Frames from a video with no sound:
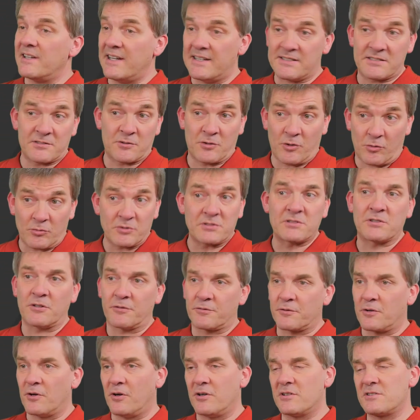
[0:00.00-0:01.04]
less cost,
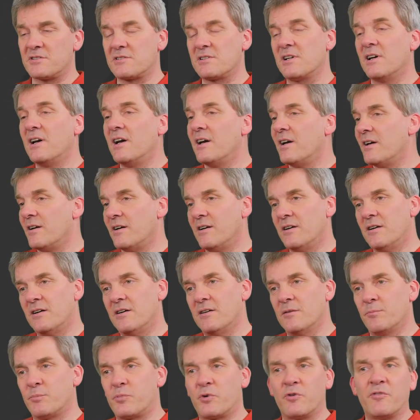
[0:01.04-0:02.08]
of course,
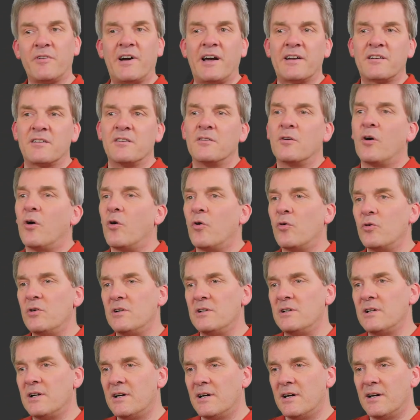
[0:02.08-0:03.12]
provide a whole
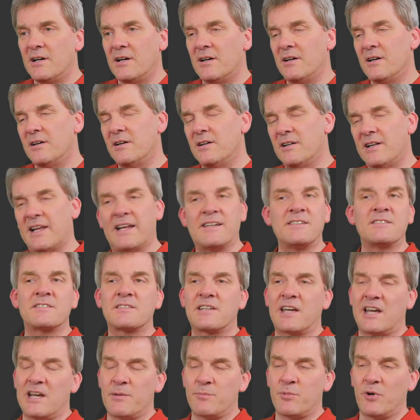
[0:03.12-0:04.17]

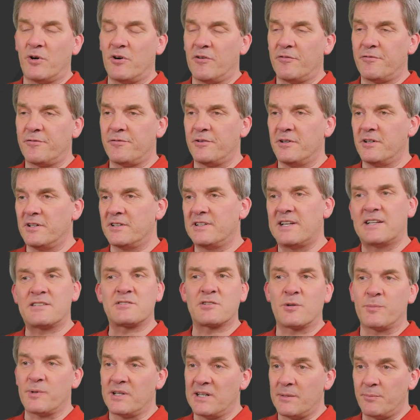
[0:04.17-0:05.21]
landscape of
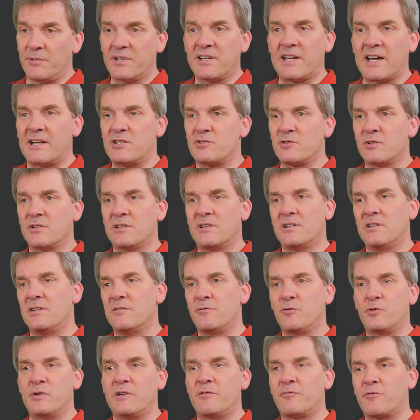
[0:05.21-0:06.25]
desktop and application
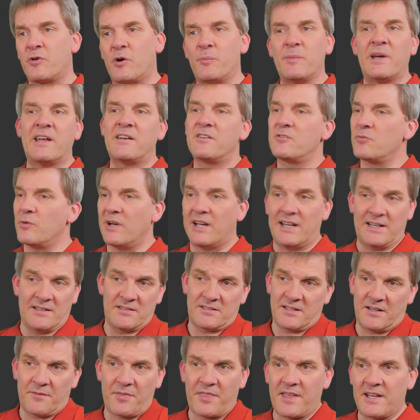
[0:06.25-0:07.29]
delivery from end to end.
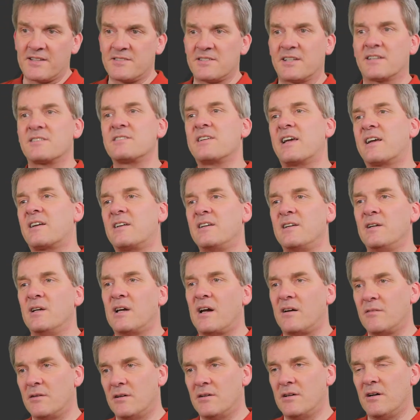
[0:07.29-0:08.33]
And that's exactly
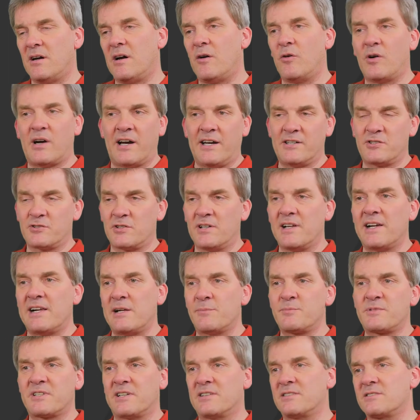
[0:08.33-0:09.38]
how IGEL
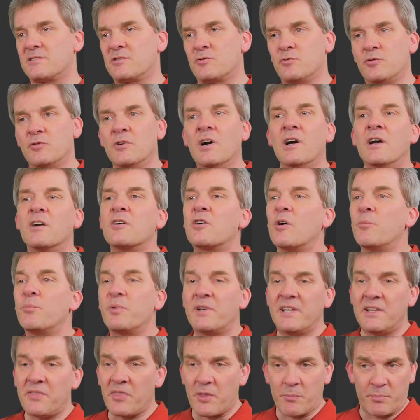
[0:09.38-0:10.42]
helps us to
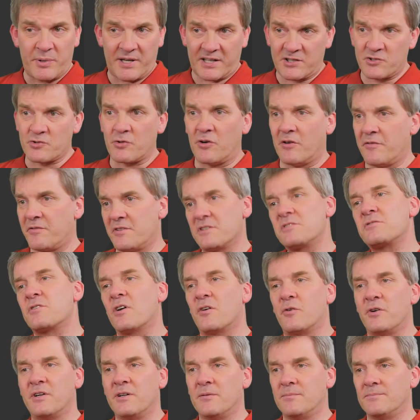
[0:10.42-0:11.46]
complete the picture of the
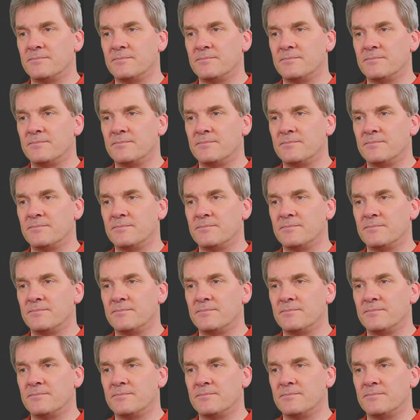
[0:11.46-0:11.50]
story.